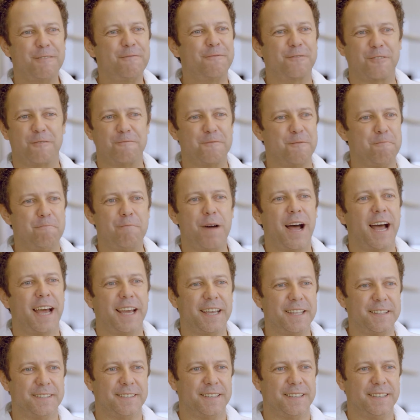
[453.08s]
from the
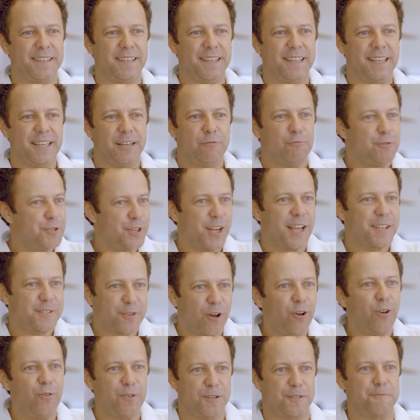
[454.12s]
mind, which
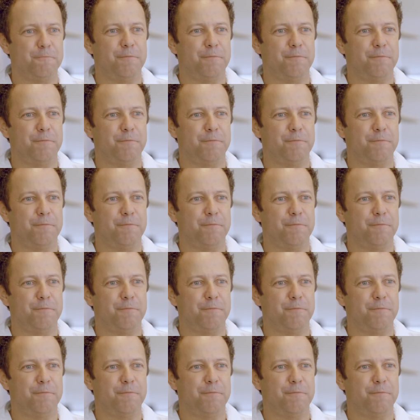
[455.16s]
has always